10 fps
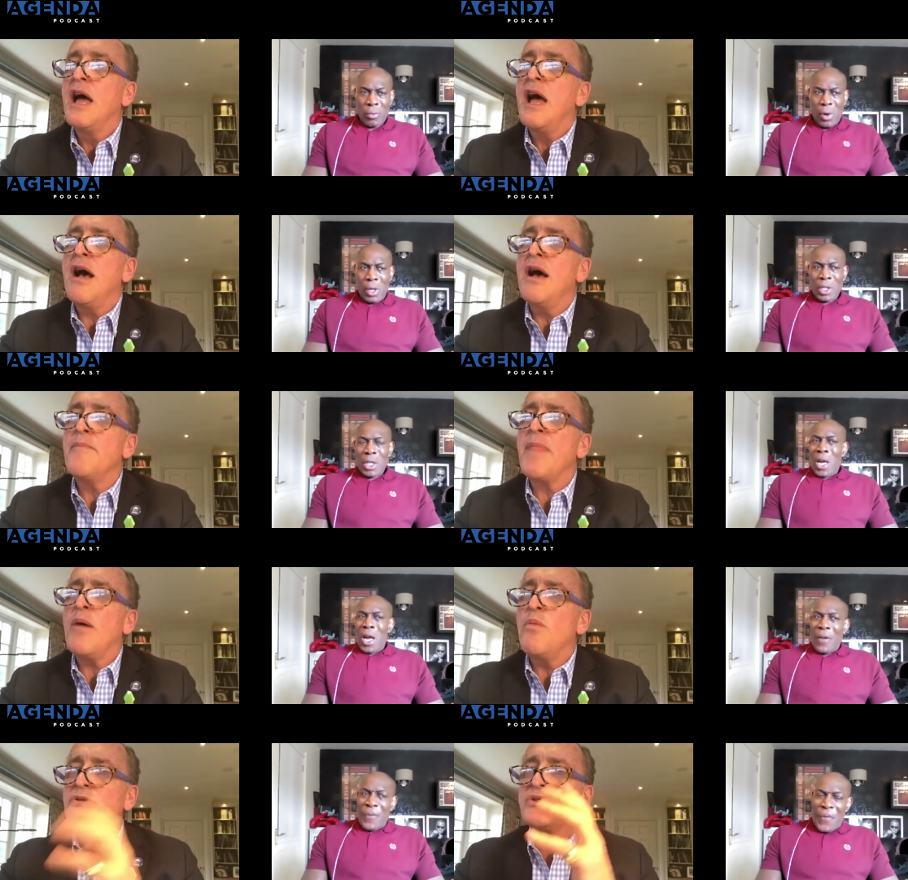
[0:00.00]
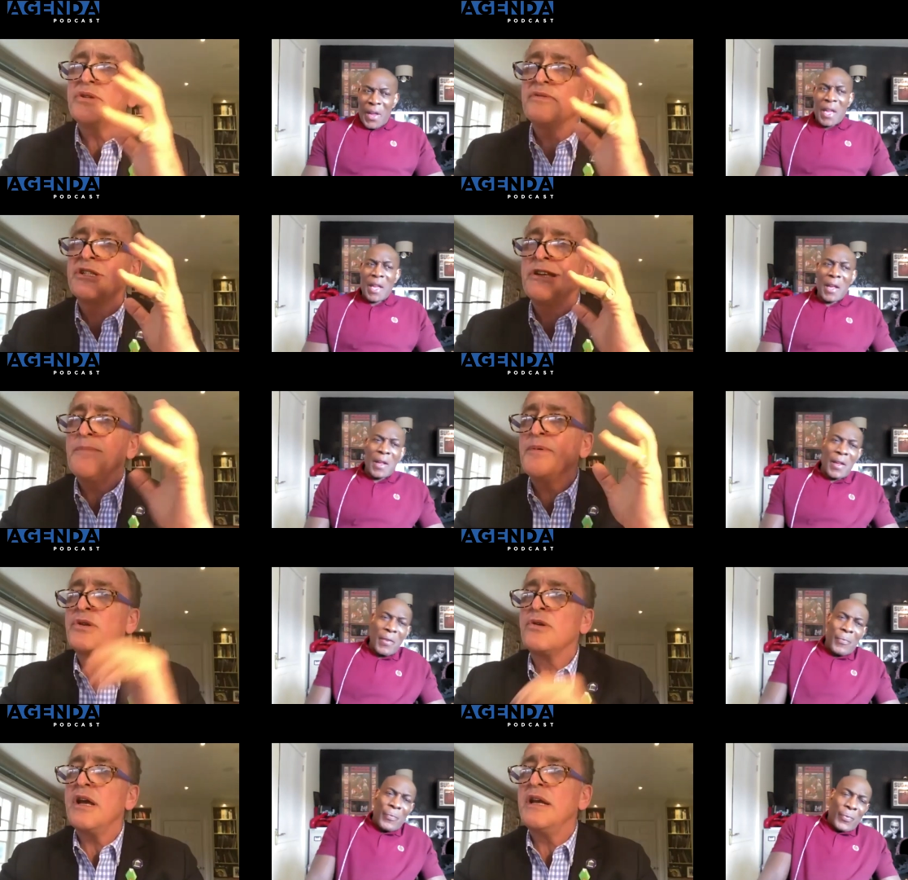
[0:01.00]
Speaker 1: Um, and I what think, type of
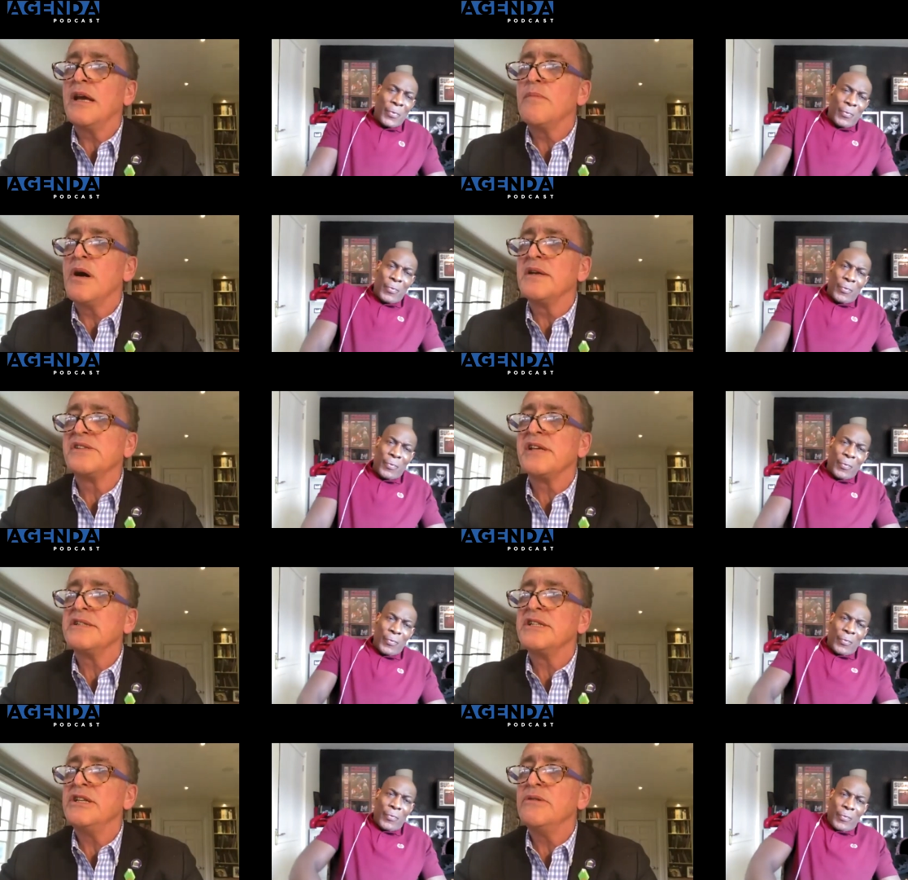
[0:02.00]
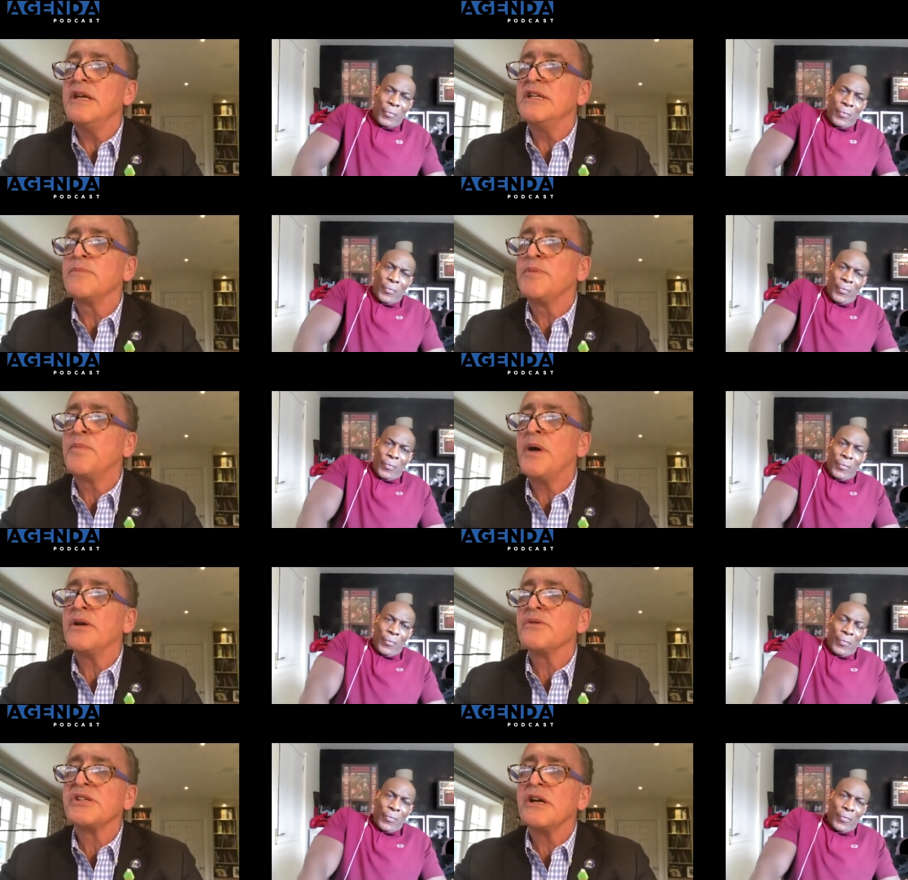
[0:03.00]
training and mindset did you need to prepare
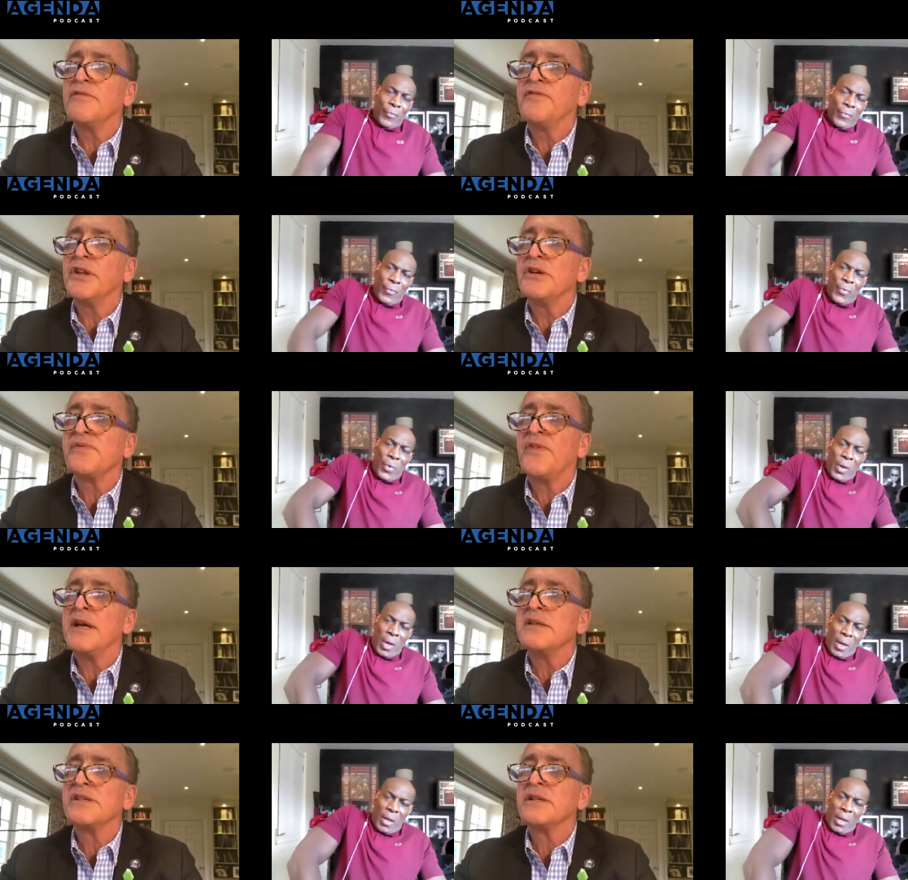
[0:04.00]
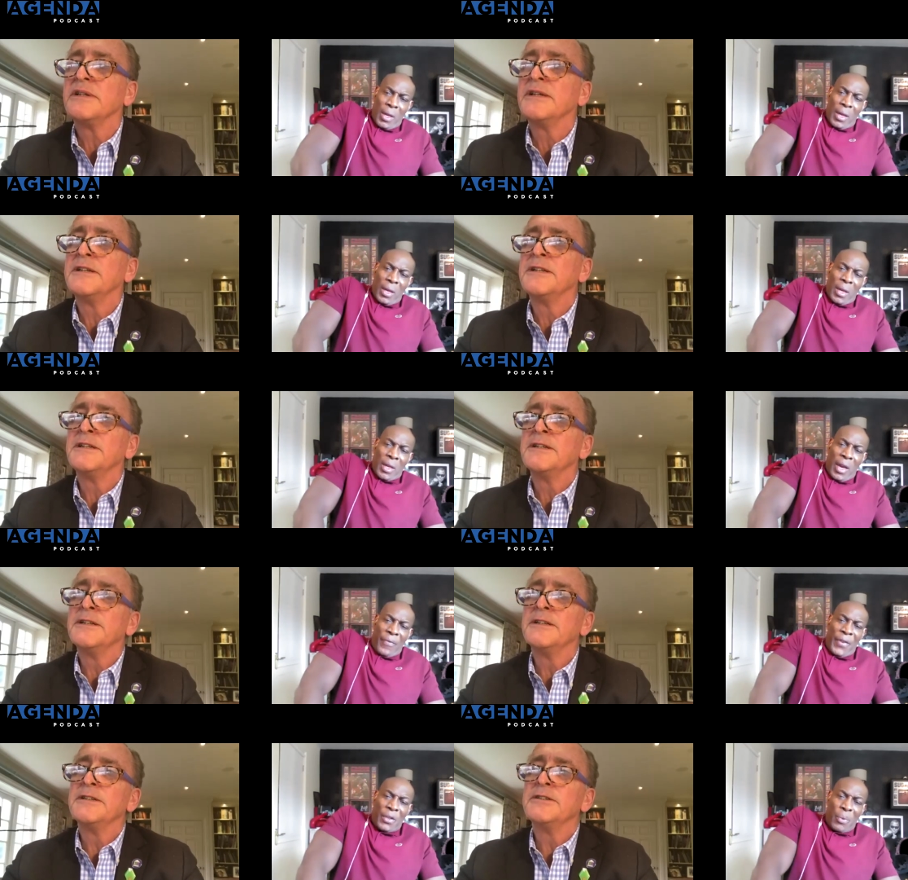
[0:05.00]
yourself for those fights? Yeah,
Speaker 2: the
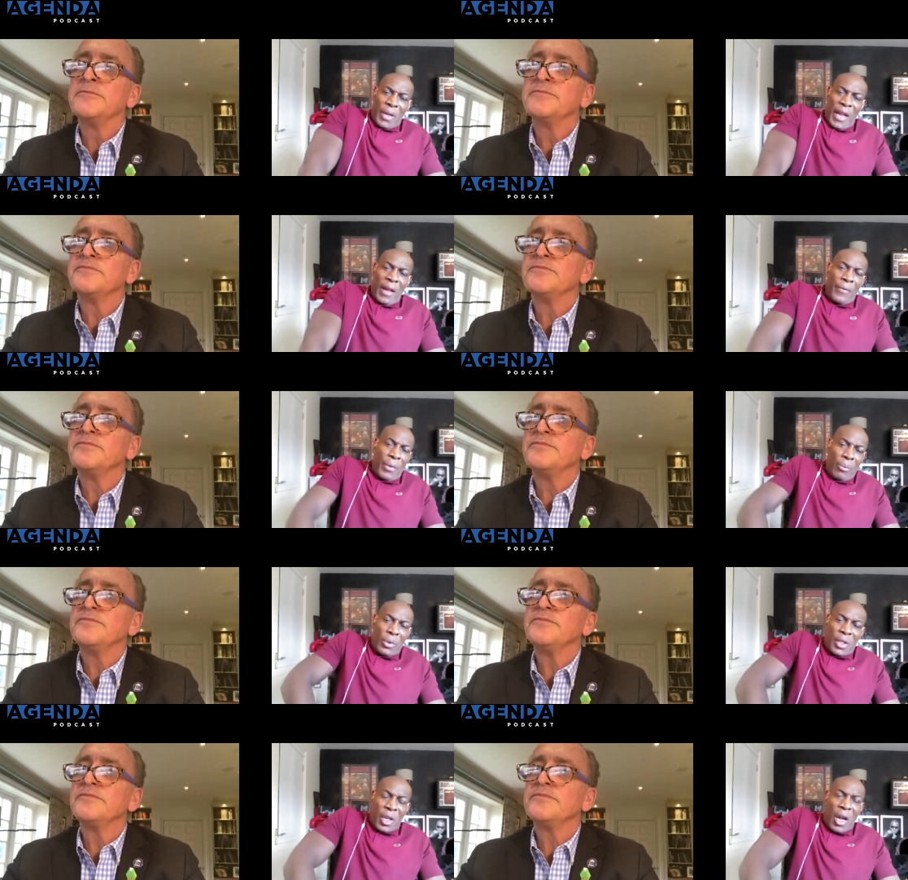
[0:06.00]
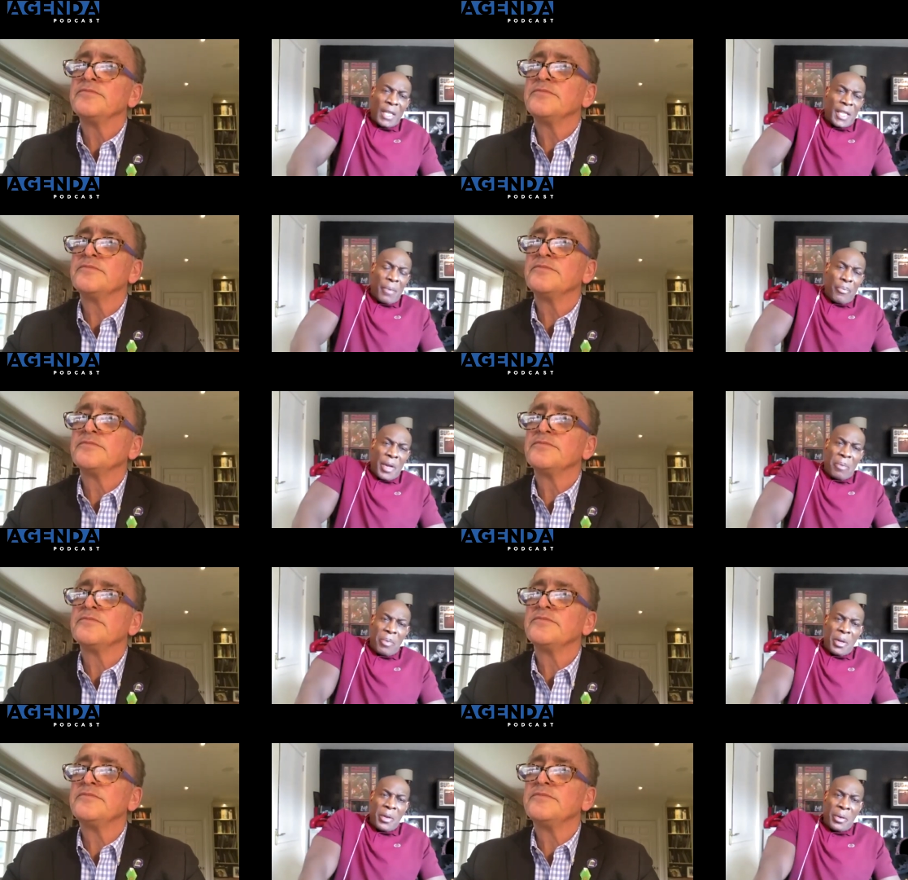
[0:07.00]
toughest one out of them was the guys that beat
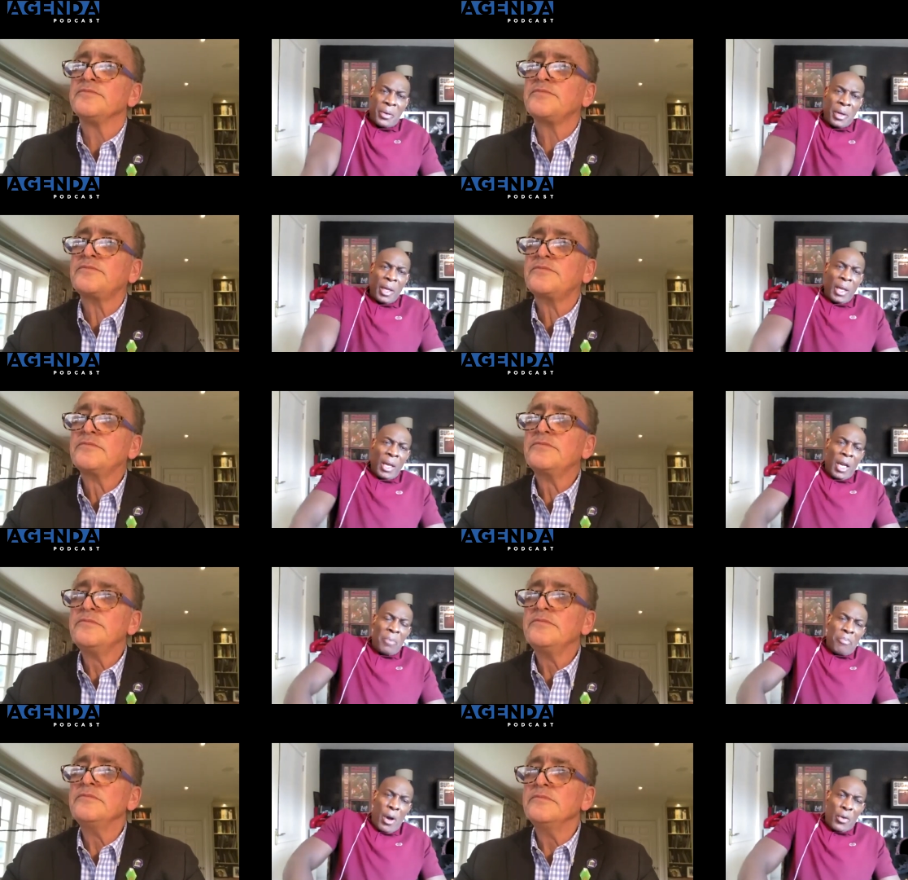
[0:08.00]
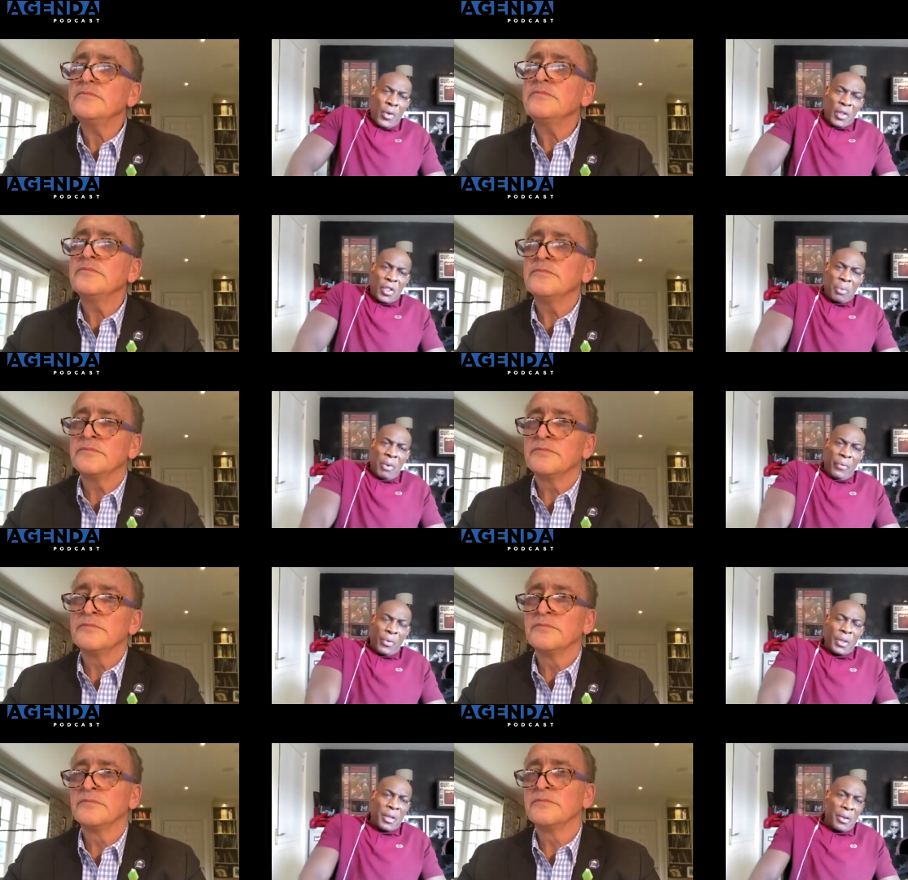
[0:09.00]
me, you know. Um, Bonecrusher Smith
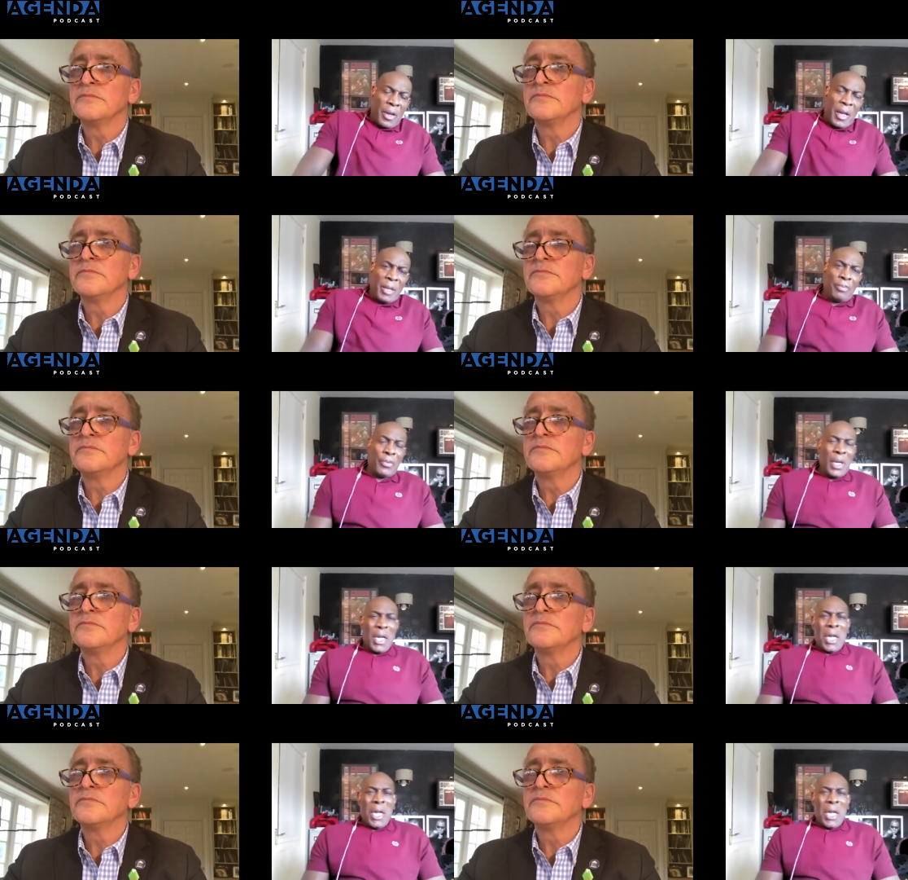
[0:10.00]
was a, um,